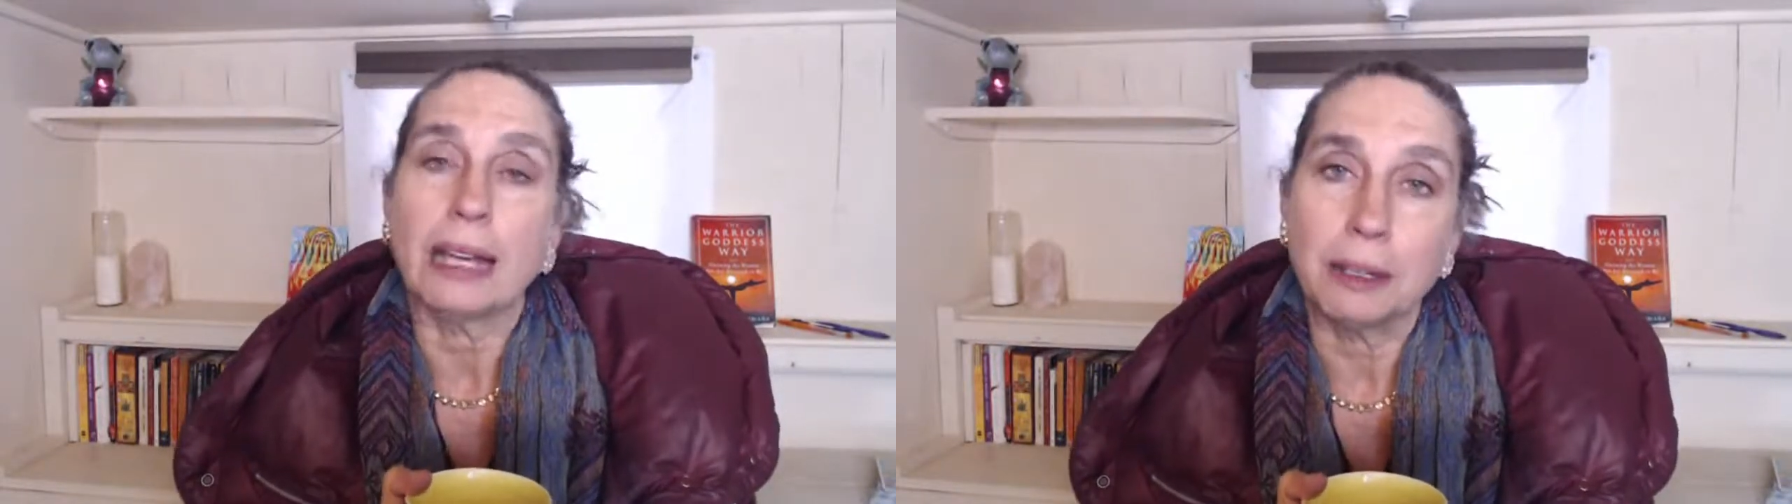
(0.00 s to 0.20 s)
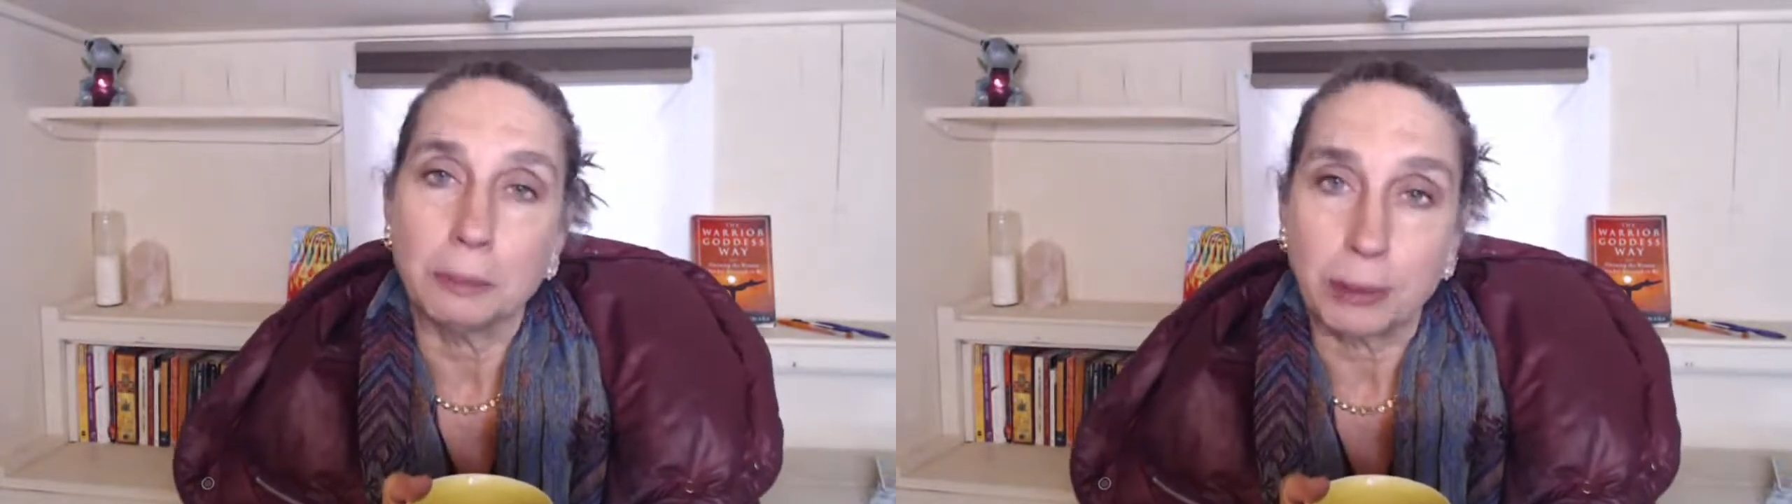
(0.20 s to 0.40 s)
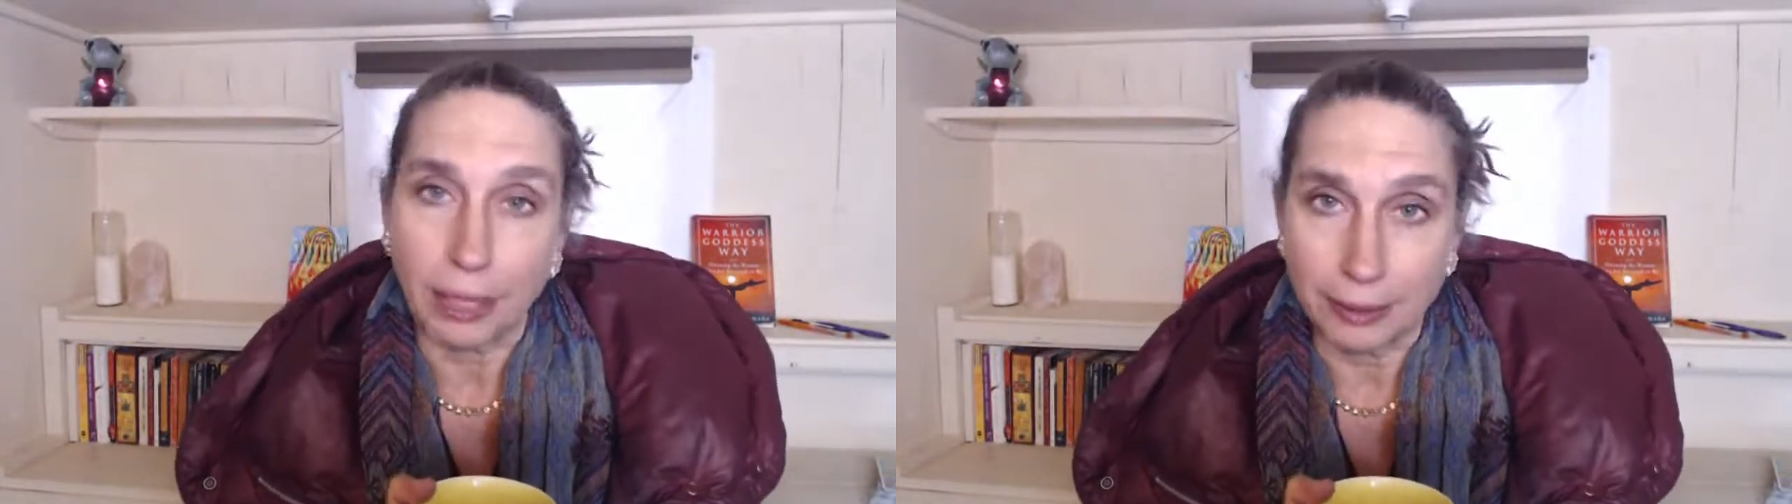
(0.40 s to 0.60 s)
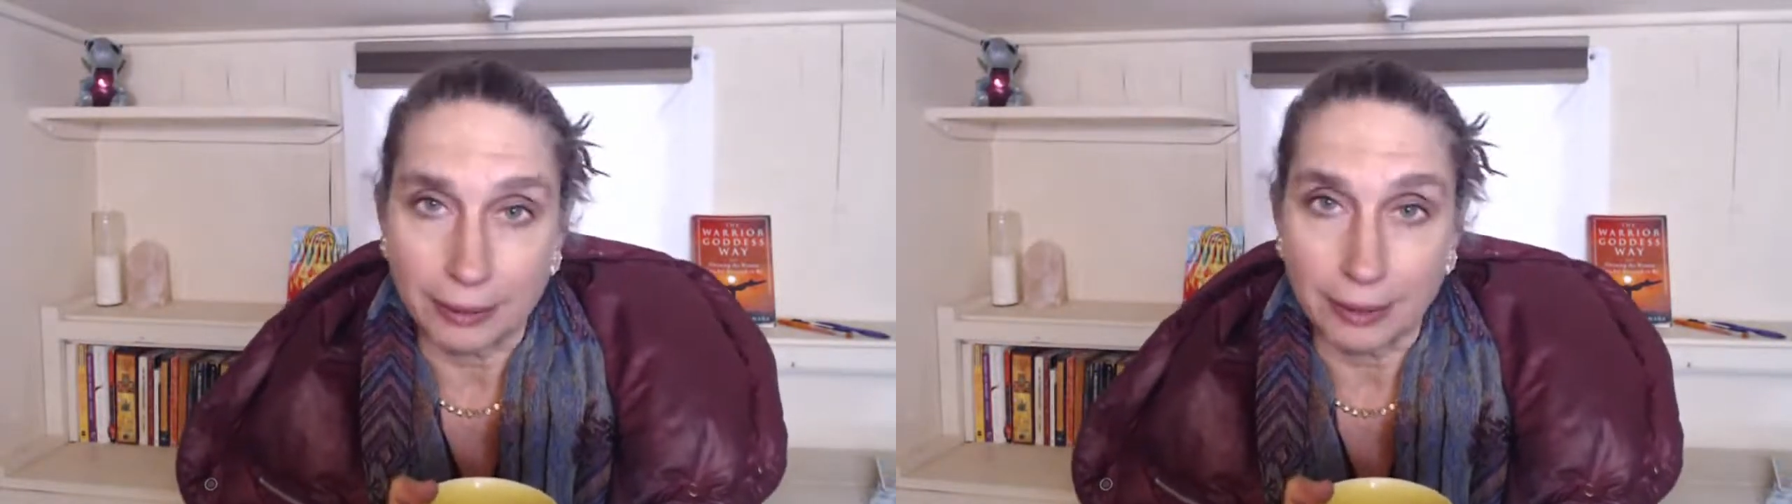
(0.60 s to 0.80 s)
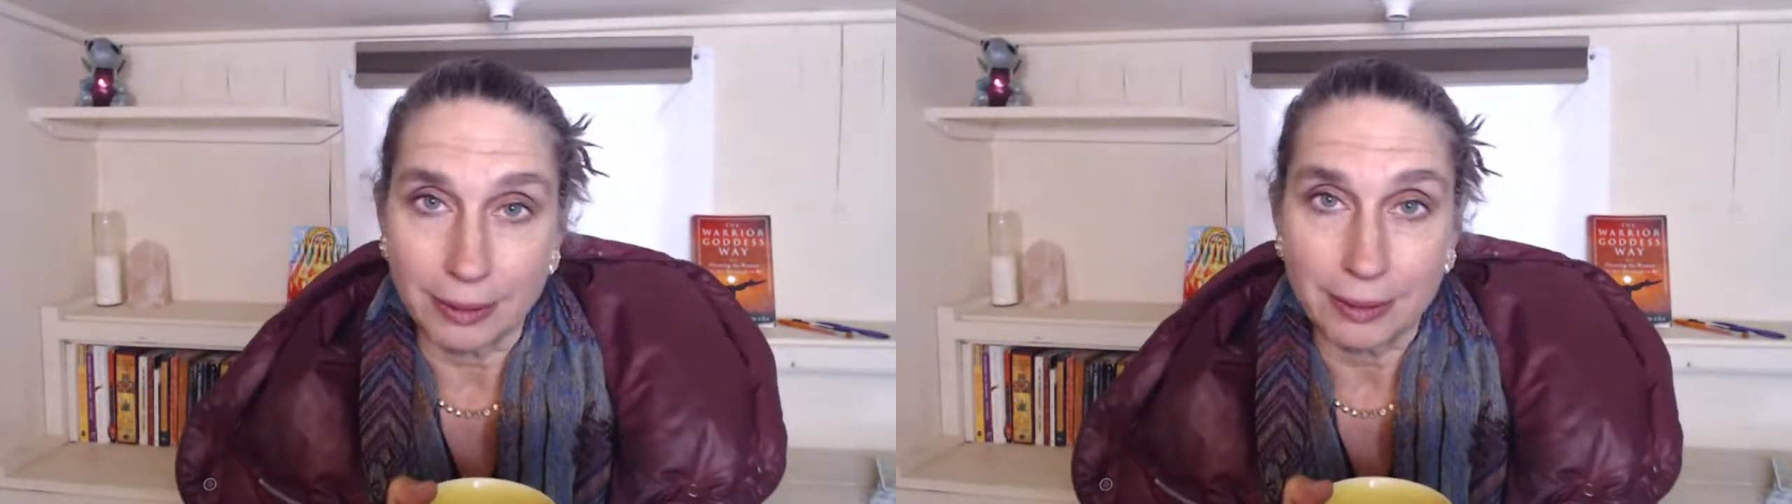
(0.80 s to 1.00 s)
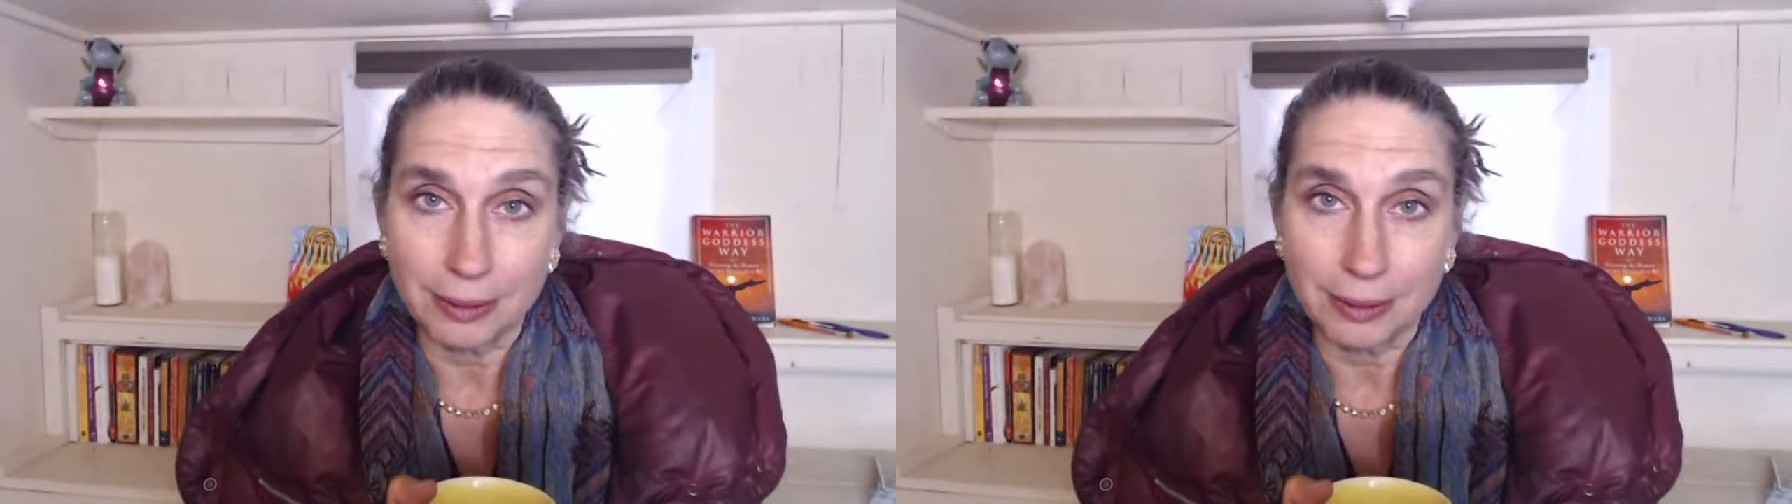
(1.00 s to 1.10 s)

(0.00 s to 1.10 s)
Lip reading: get complacent.